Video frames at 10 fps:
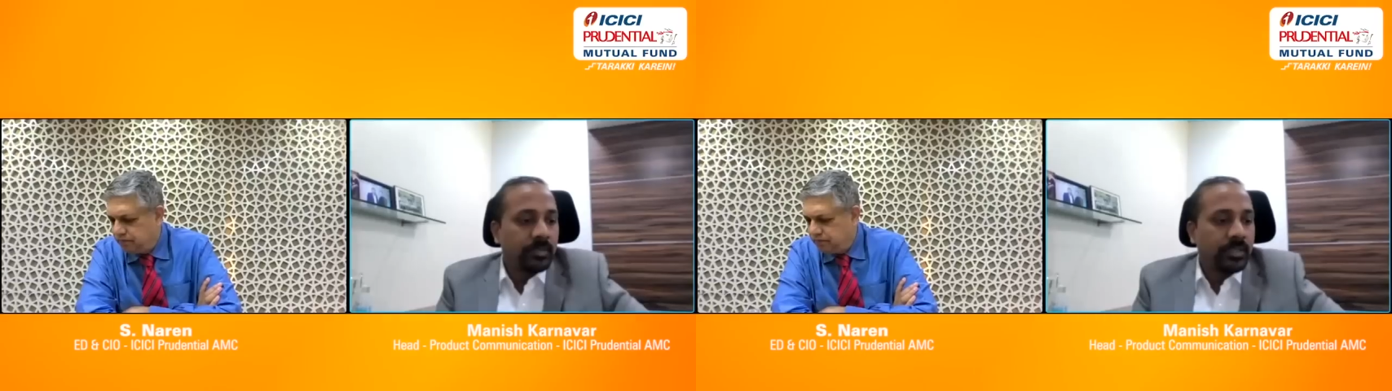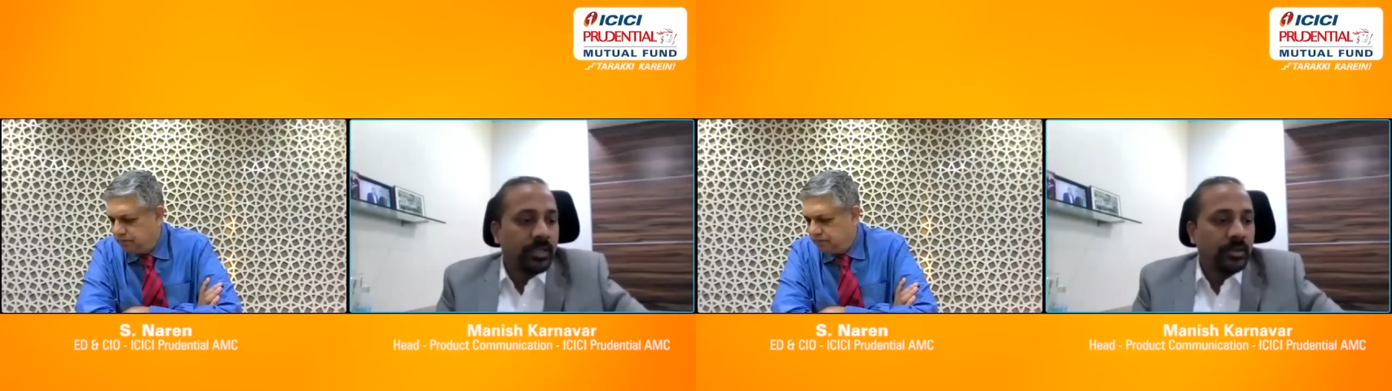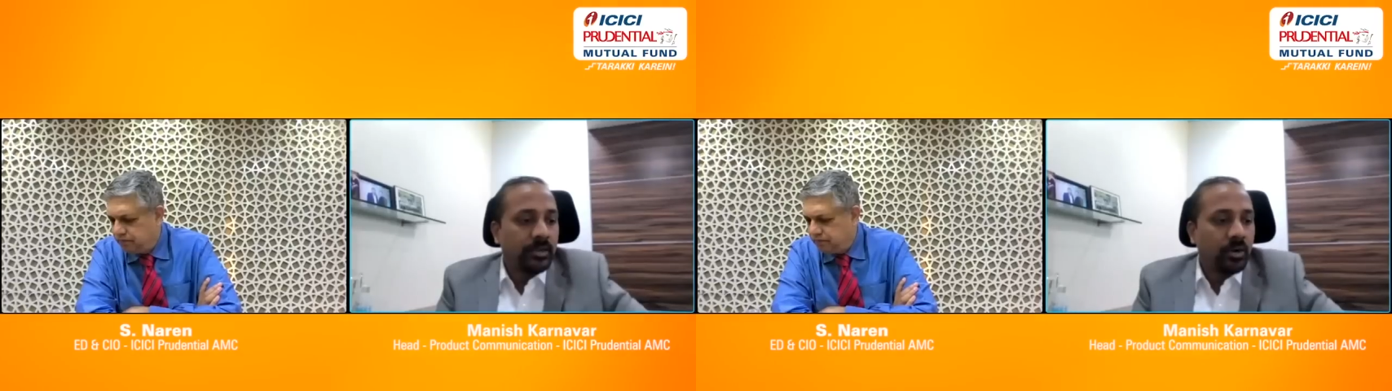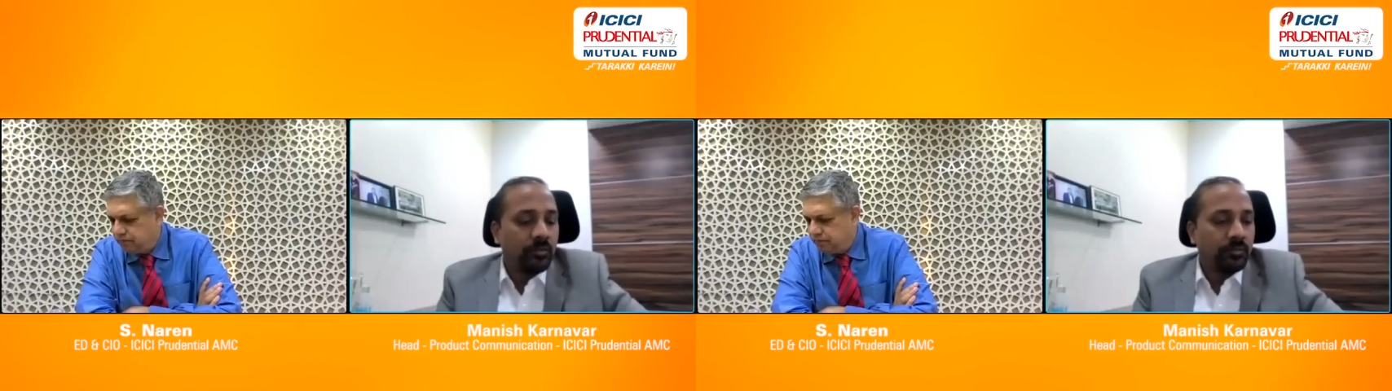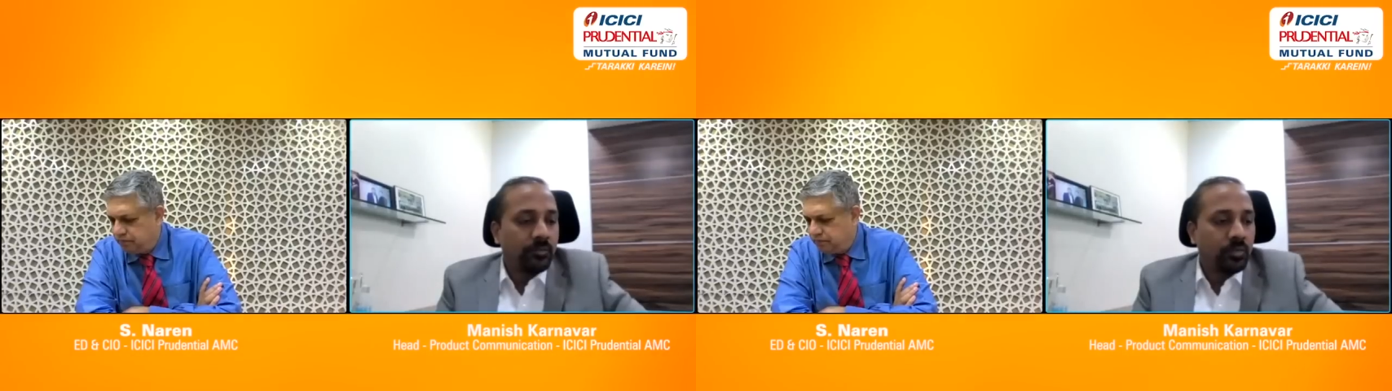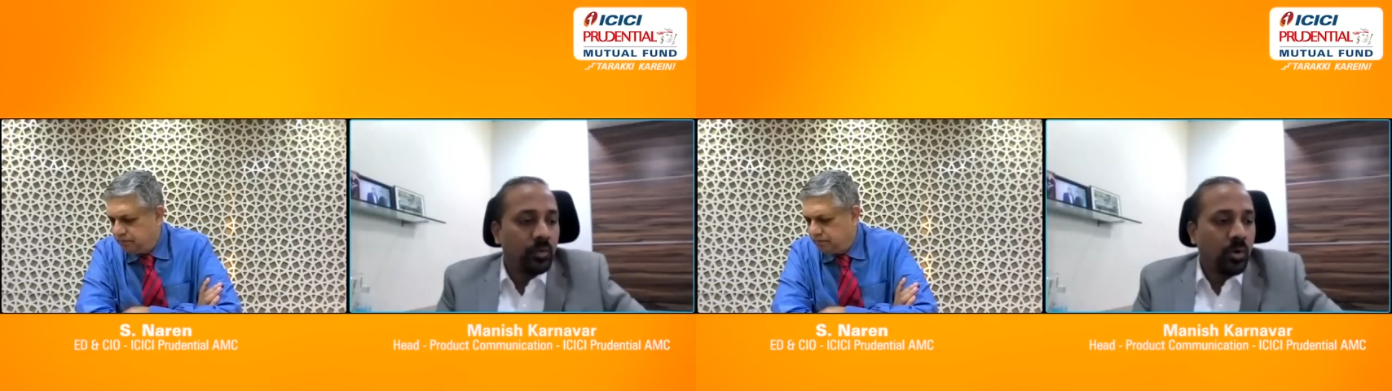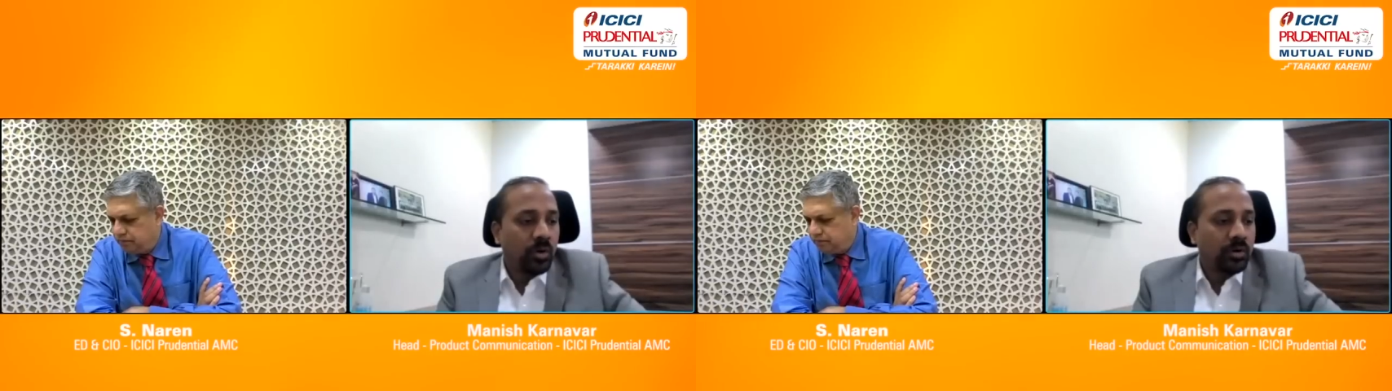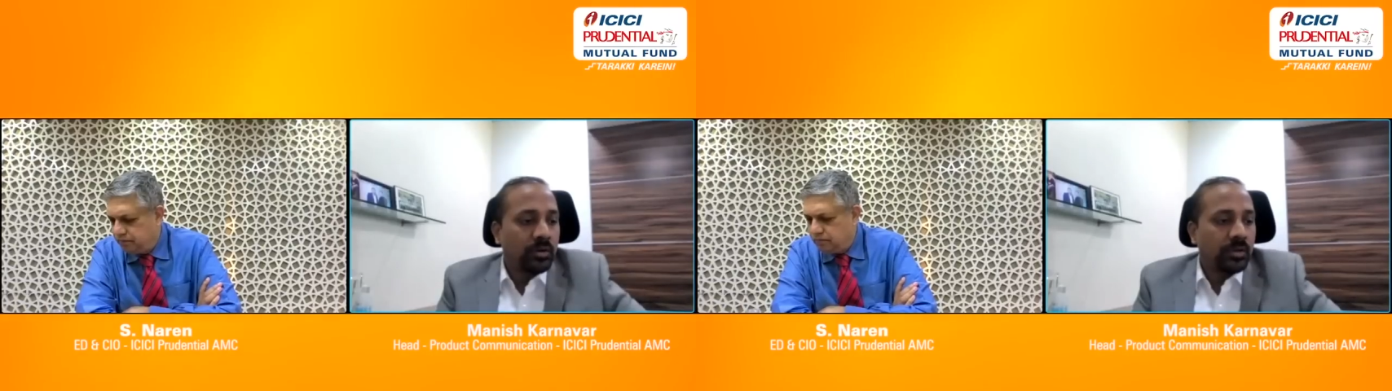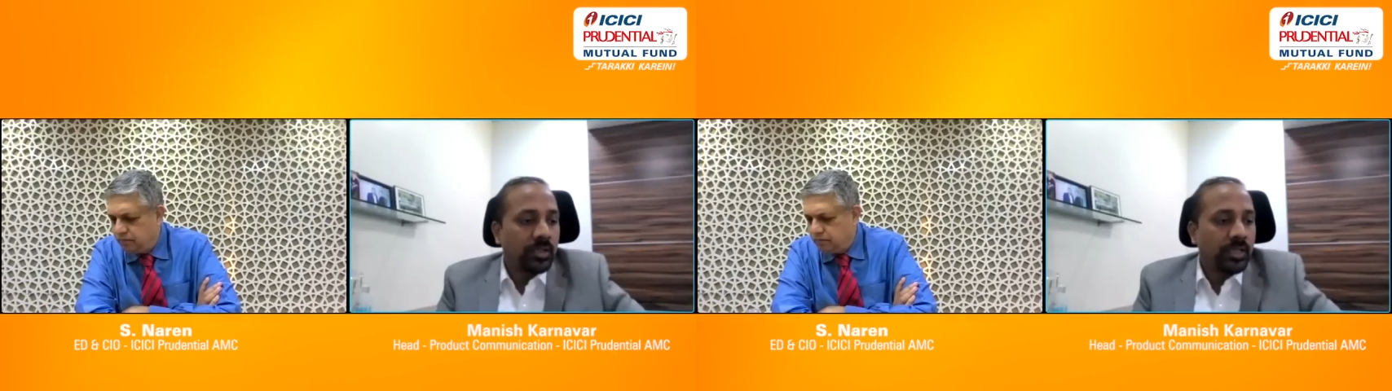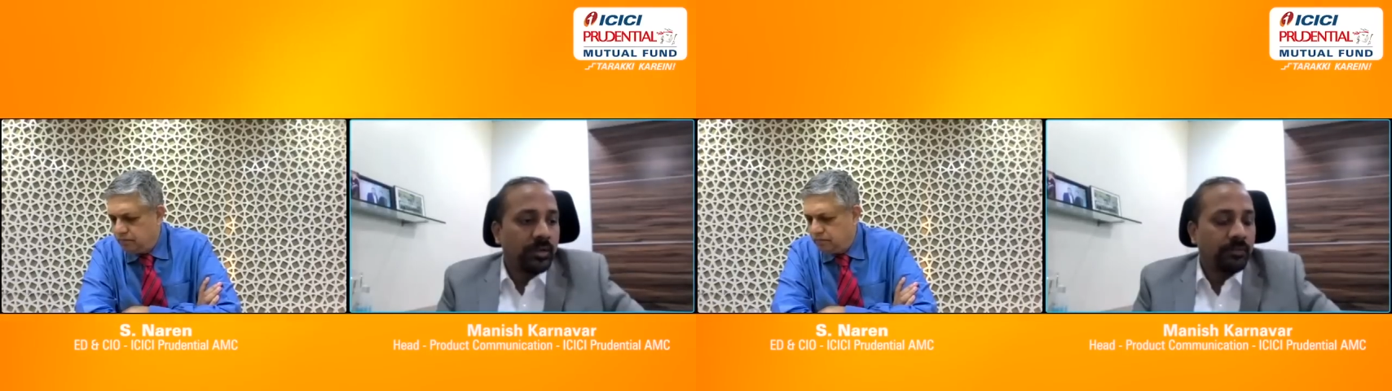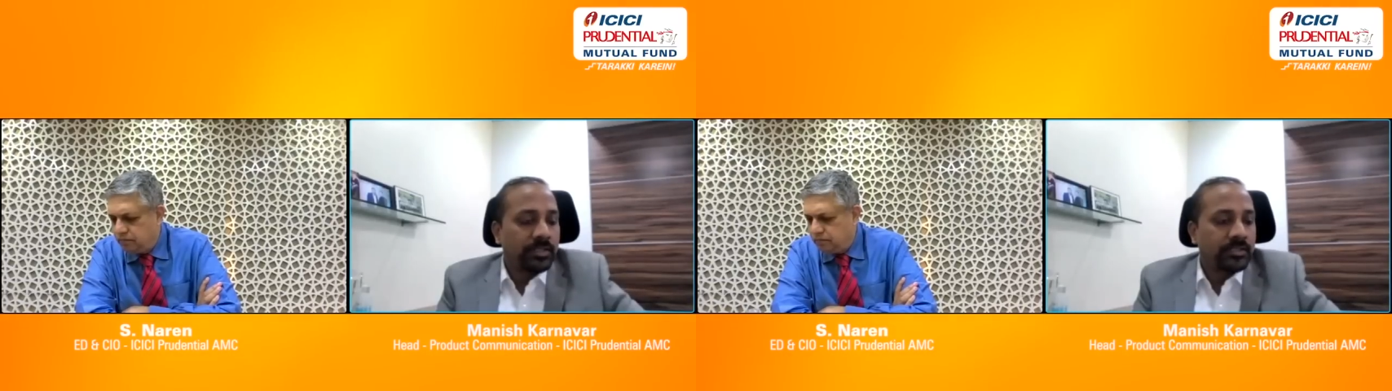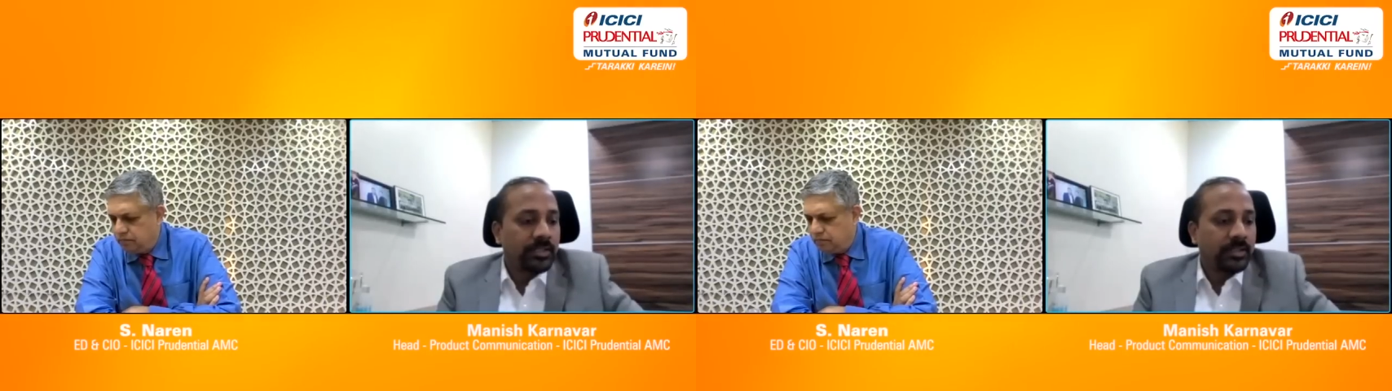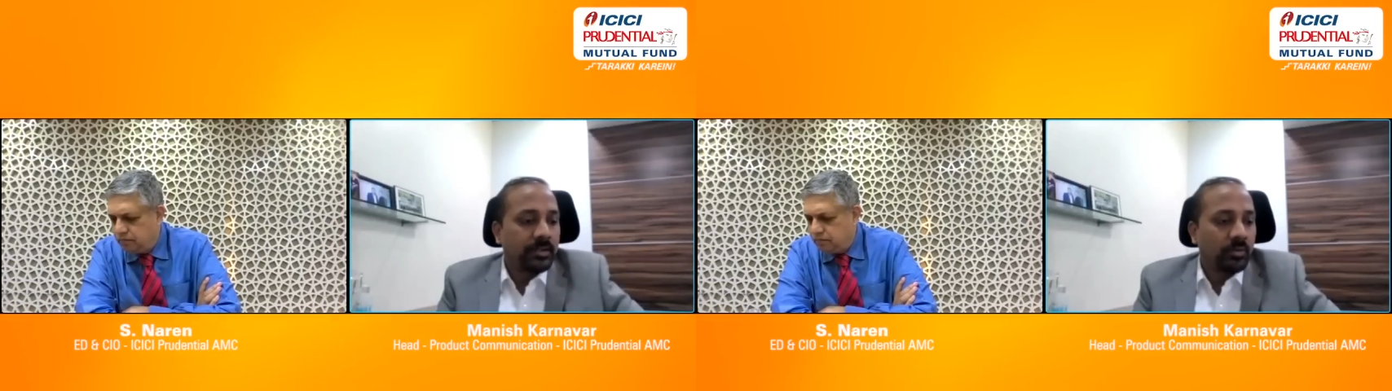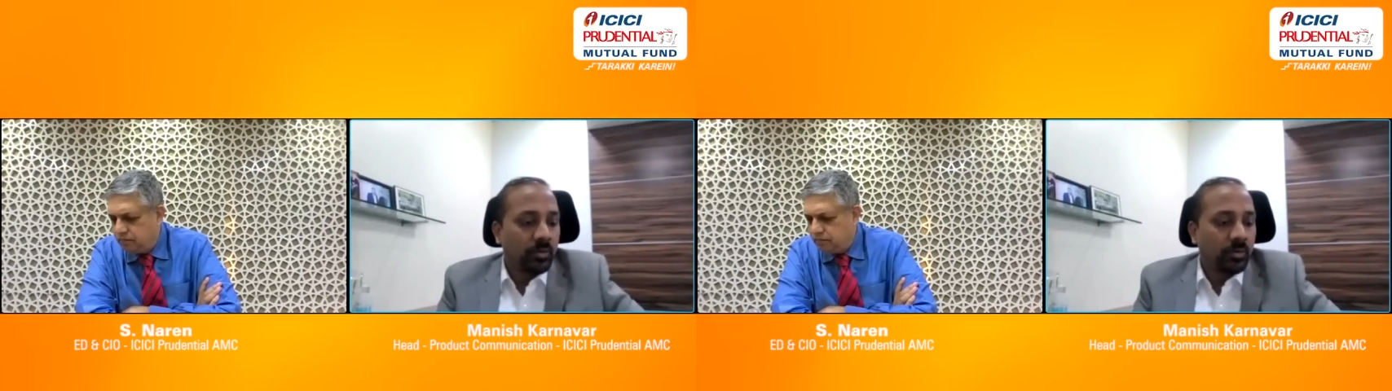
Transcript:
Speaker 1: Naren, your view on investing in